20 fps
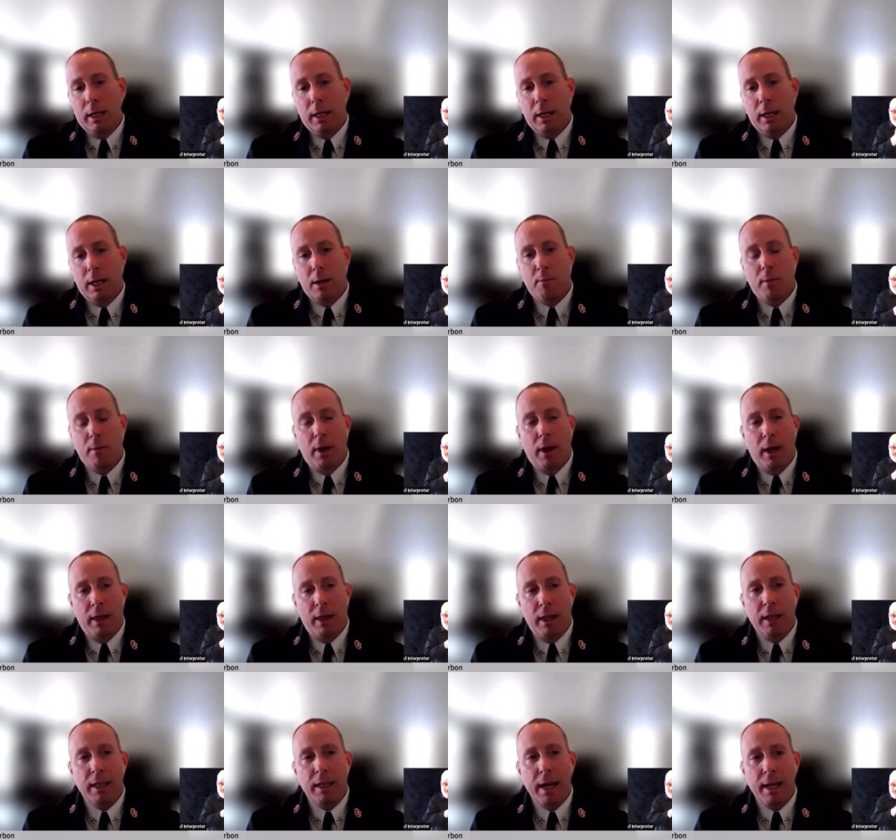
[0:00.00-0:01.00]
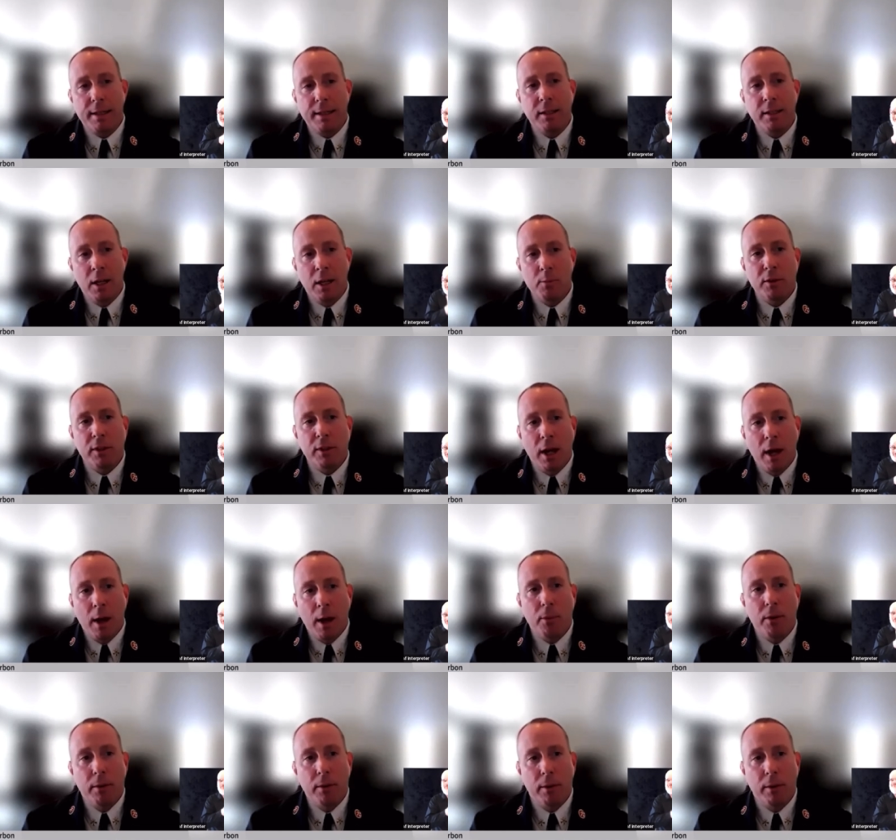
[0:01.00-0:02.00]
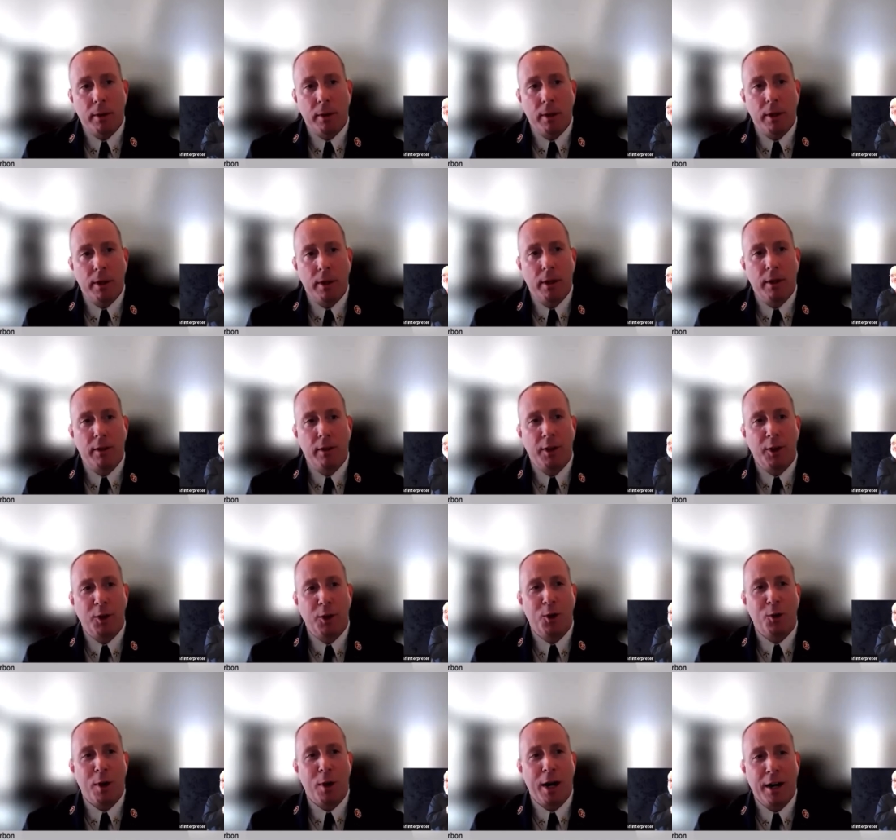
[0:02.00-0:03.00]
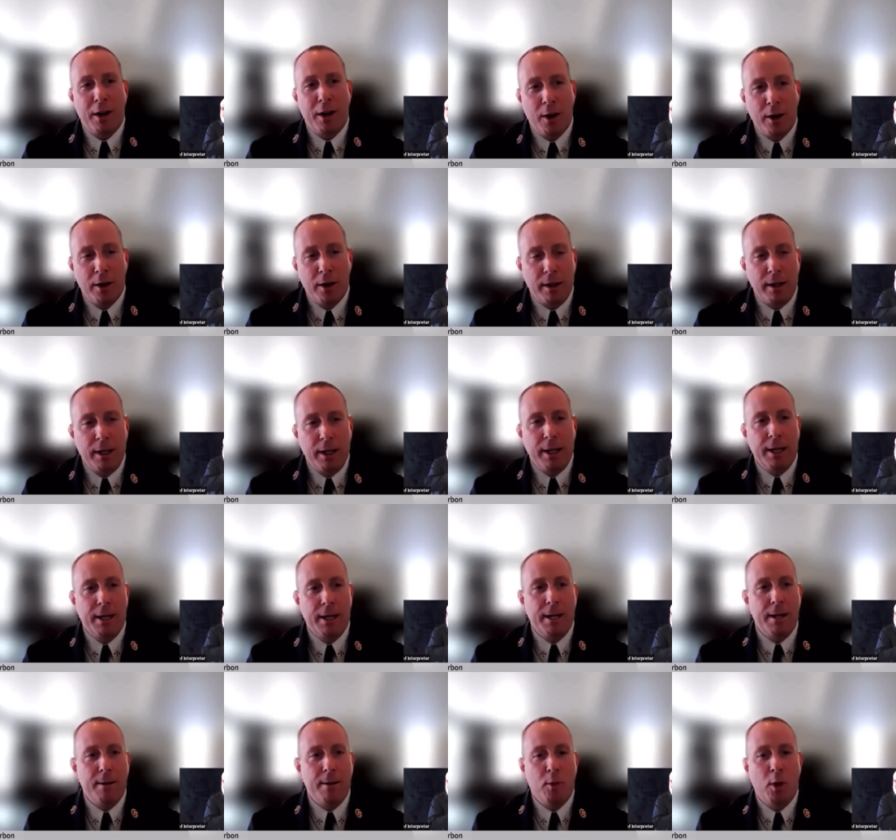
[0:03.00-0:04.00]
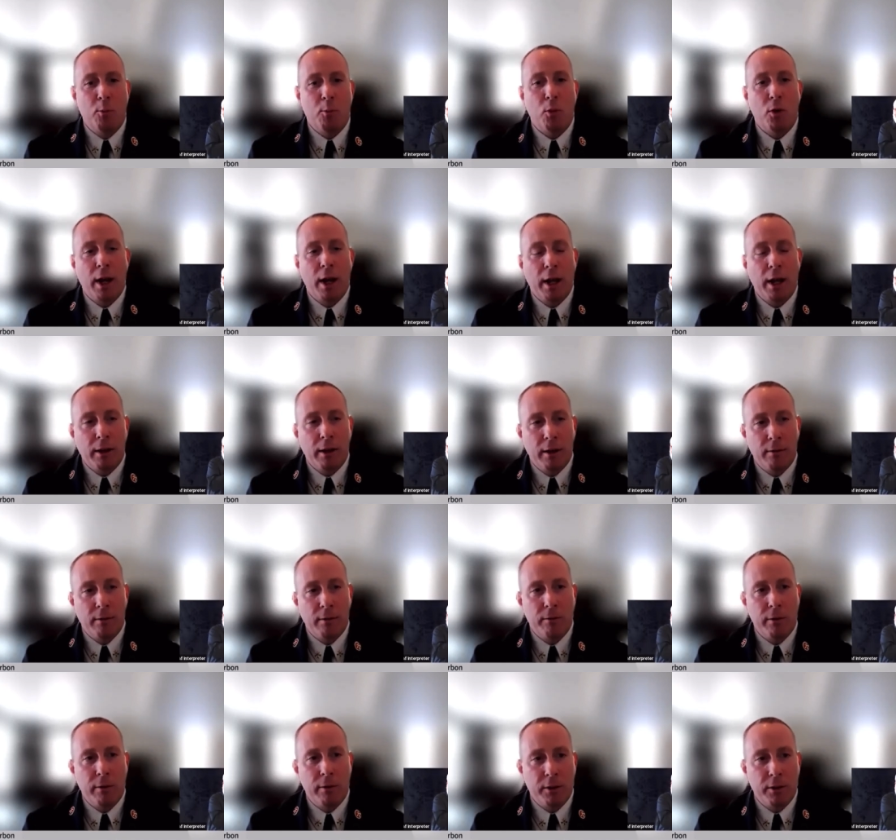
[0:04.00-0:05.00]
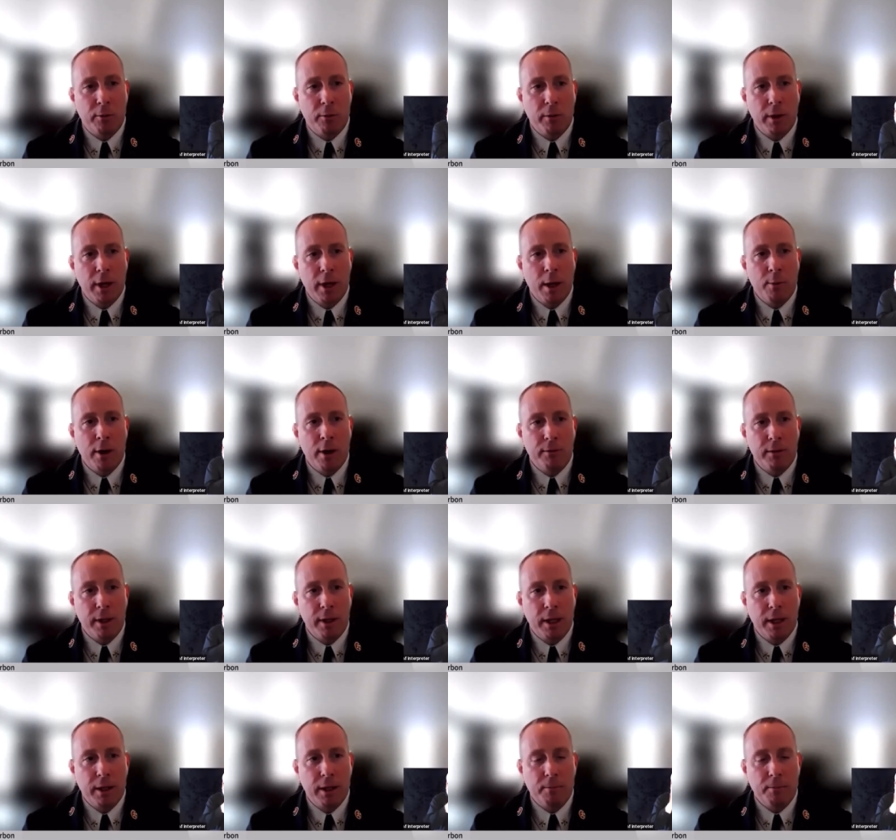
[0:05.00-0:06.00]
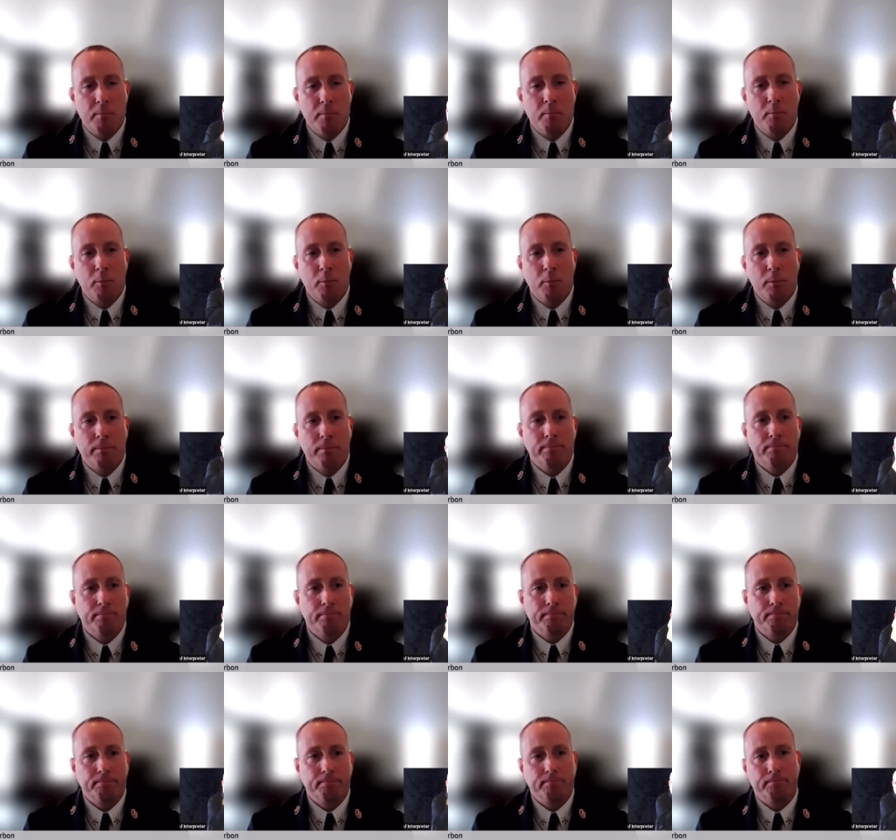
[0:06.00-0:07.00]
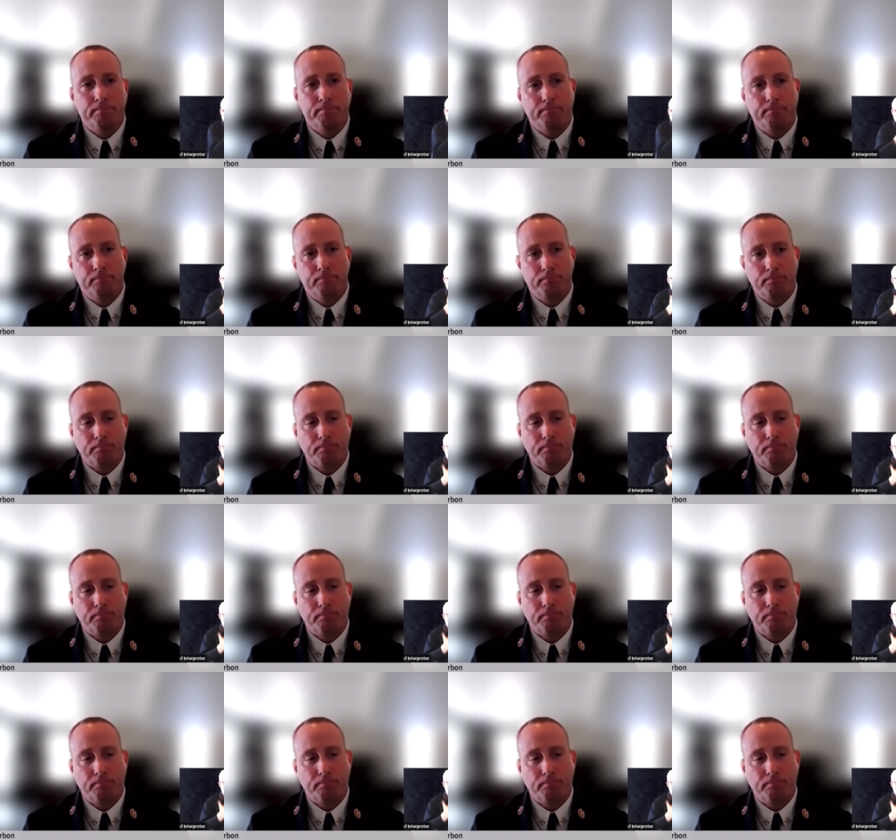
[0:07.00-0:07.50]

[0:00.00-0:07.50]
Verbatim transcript: um, i think that sums up the greater um, umbrella of the vision for the MFD. Thank